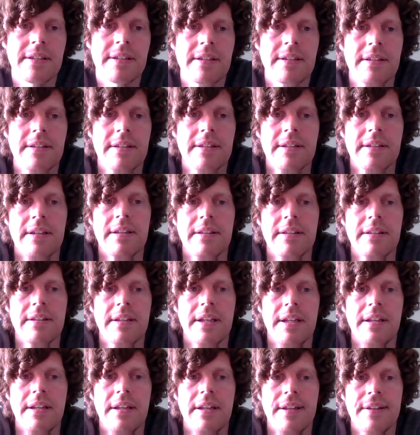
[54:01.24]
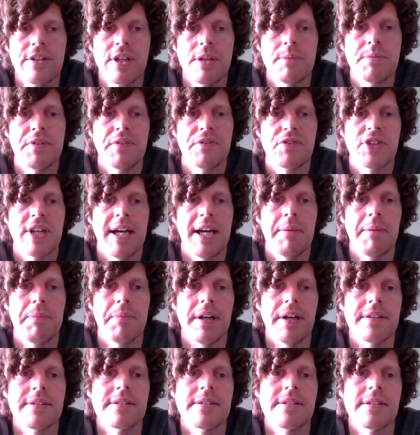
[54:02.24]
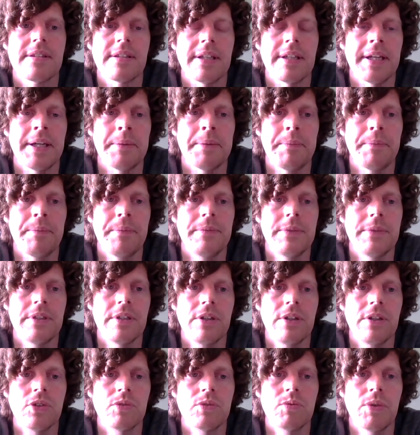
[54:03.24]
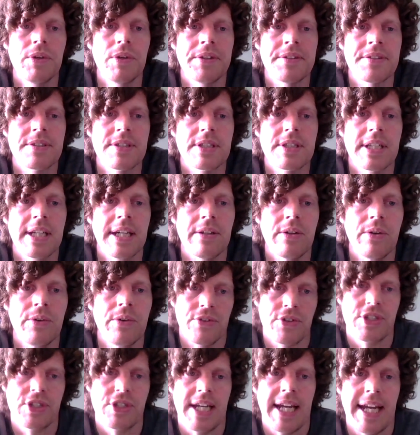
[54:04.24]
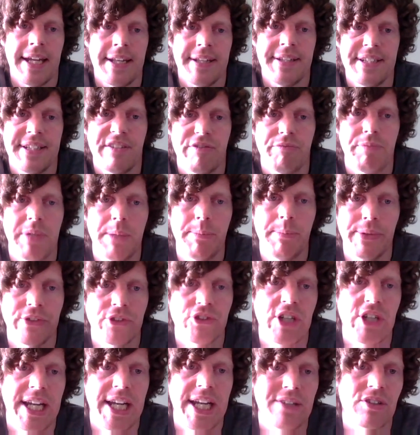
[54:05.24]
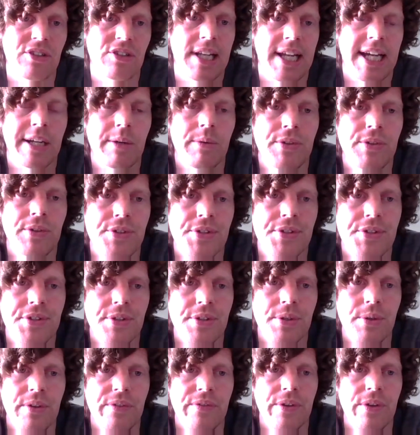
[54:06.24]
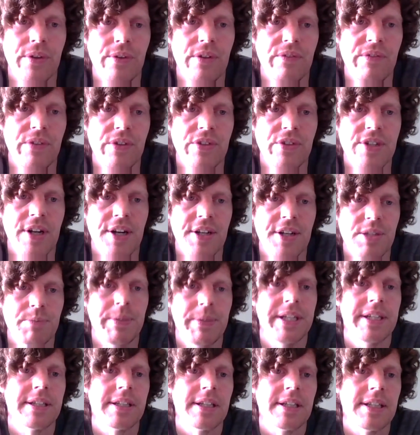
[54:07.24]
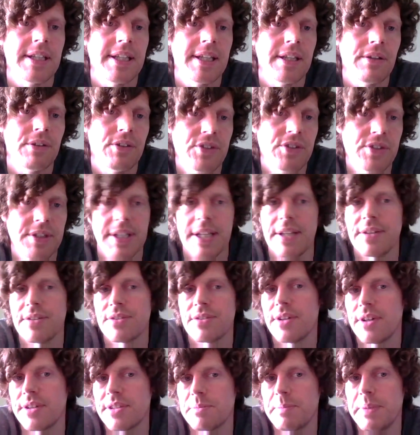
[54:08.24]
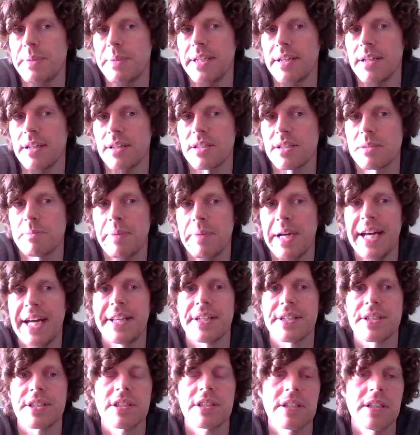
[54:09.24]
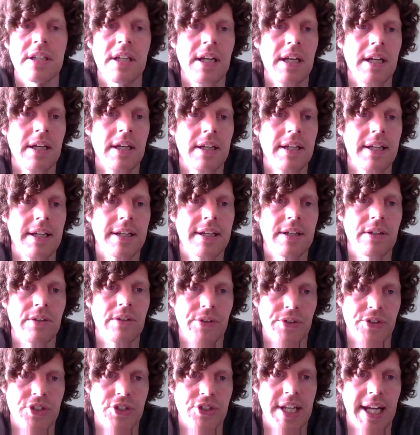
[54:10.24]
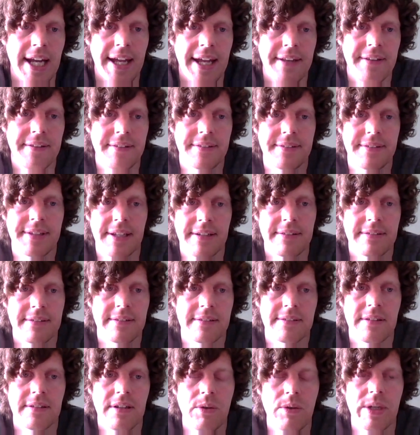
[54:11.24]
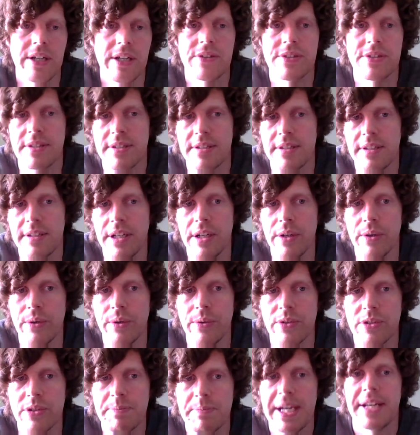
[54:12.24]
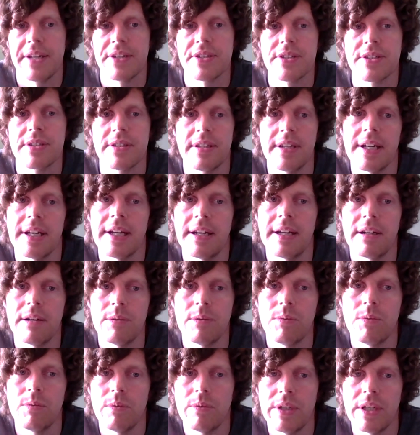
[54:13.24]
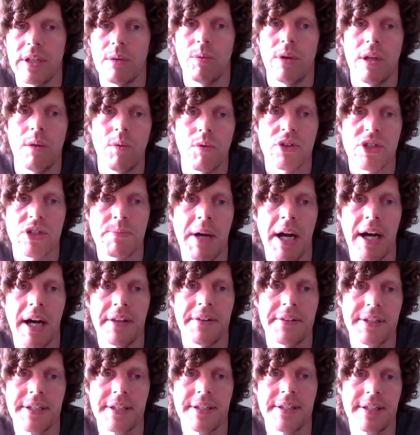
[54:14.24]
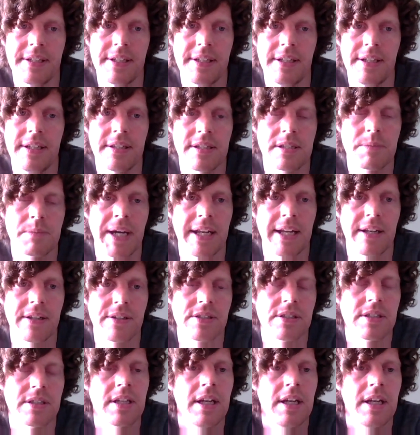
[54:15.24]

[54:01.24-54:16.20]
the, the in terms of chatbots, um, the good ones can understand if people change languages. So if you if you start speaking in English and then start speaking in Spanish, it can understand that oh here's you know Spanish. Uh, you know we'll respond in in Spanish.